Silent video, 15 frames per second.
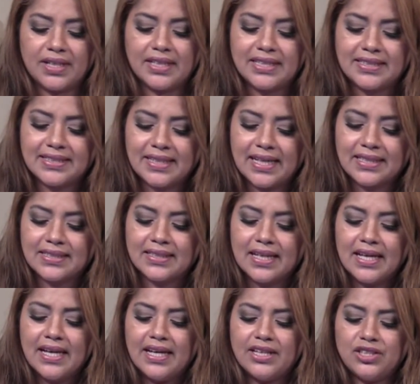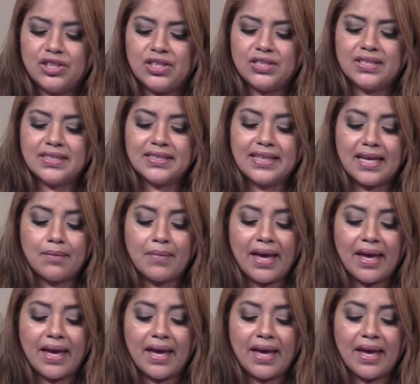And it says in Jesus' name,